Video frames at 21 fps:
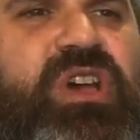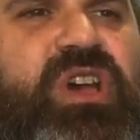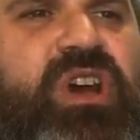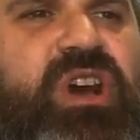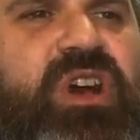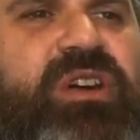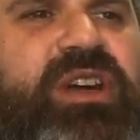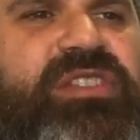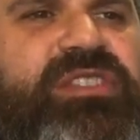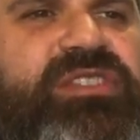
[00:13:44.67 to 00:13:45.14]

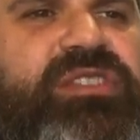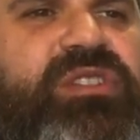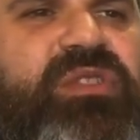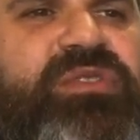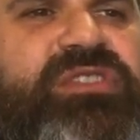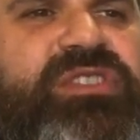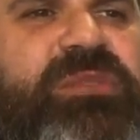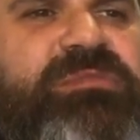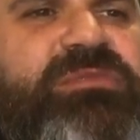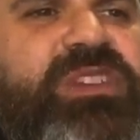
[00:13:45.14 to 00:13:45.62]
all right, so
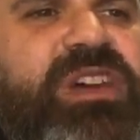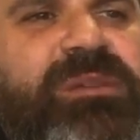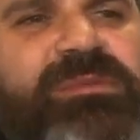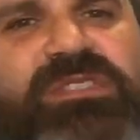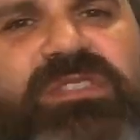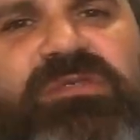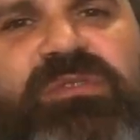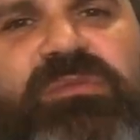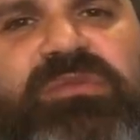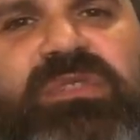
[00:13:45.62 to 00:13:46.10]

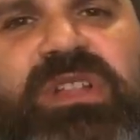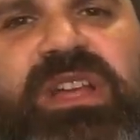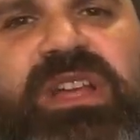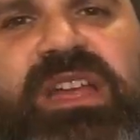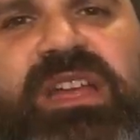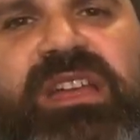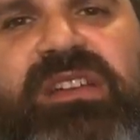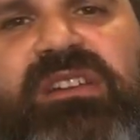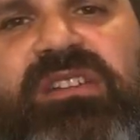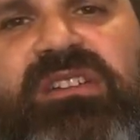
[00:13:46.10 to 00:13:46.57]
sometimes if you're
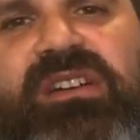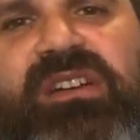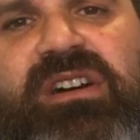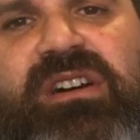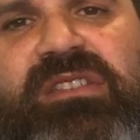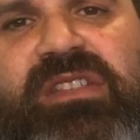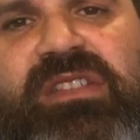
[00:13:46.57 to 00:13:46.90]
playing uh,